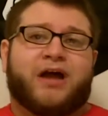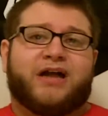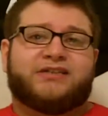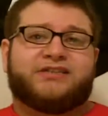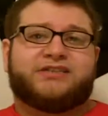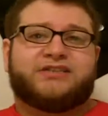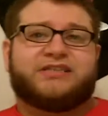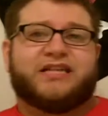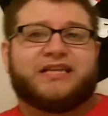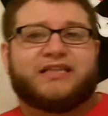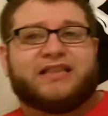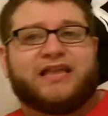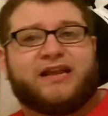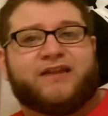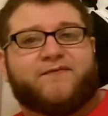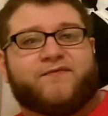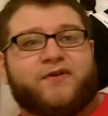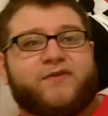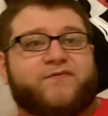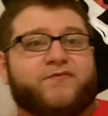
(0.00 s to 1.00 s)
I just think that
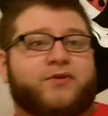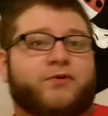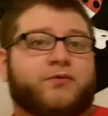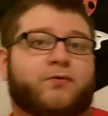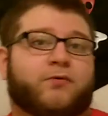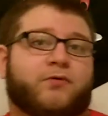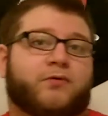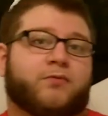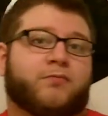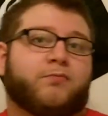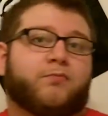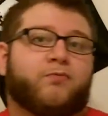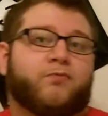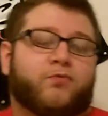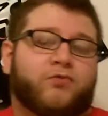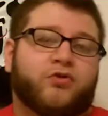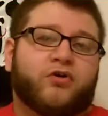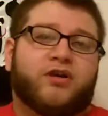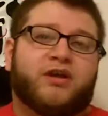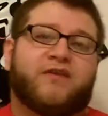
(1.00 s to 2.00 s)
if you were
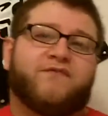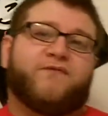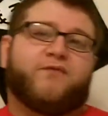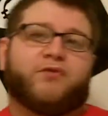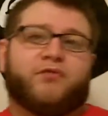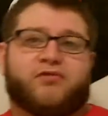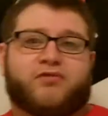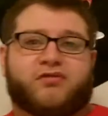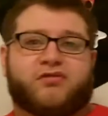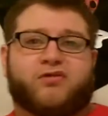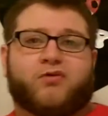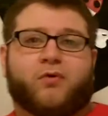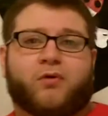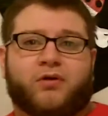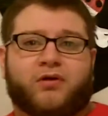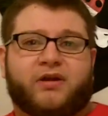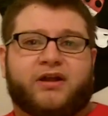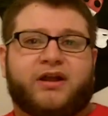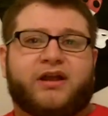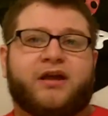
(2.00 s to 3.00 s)
looking for a
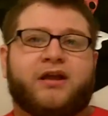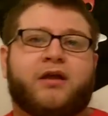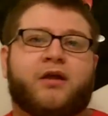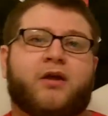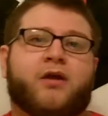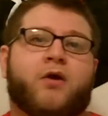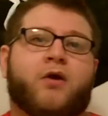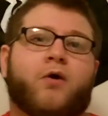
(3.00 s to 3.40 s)
story